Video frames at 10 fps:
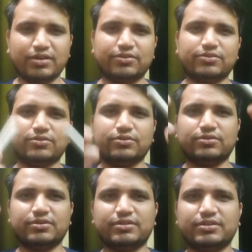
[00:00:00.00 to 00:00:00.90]
So
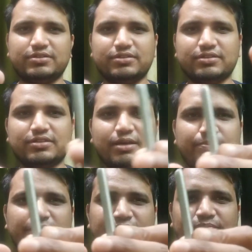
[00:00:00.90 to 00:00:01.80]
this is the
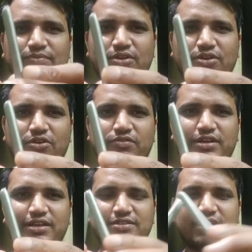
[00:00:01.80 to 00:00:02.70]
sample of a
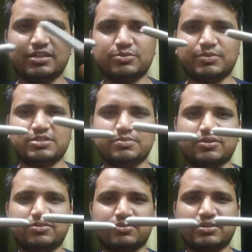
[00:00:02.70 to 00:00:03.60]
tensile specimen.
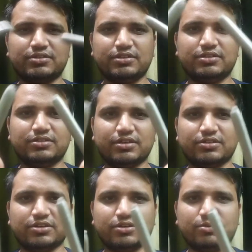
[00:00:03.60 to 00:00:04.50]
You can see these are
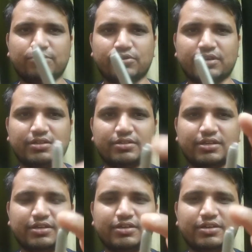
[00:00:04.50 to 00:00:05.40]
the broken
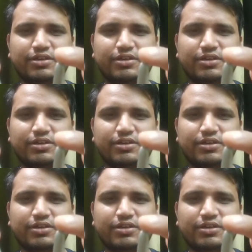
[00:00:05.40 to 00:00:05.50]
thing.